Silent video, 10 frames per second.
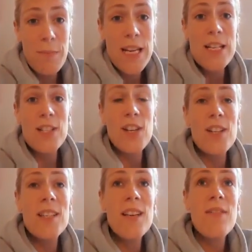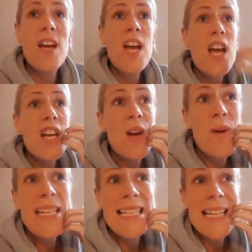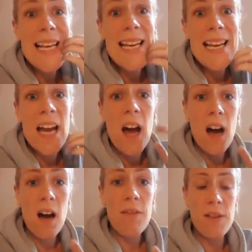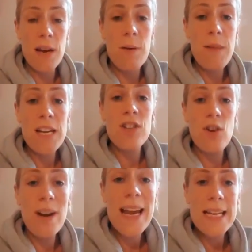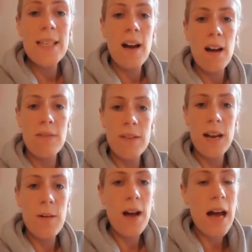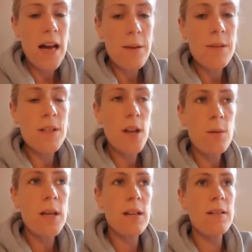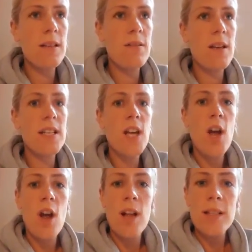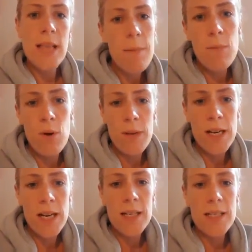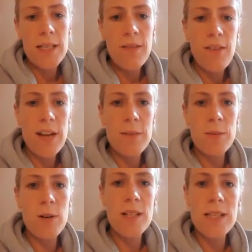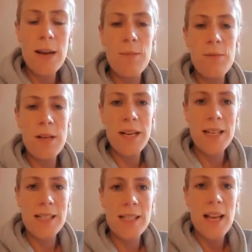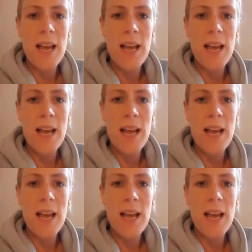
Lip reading: Be assertive. You know, when you're saying half an hour, make sure it is half an hour. I am so guilty of this. 10 more minutes, the famous words, 10 more minutes.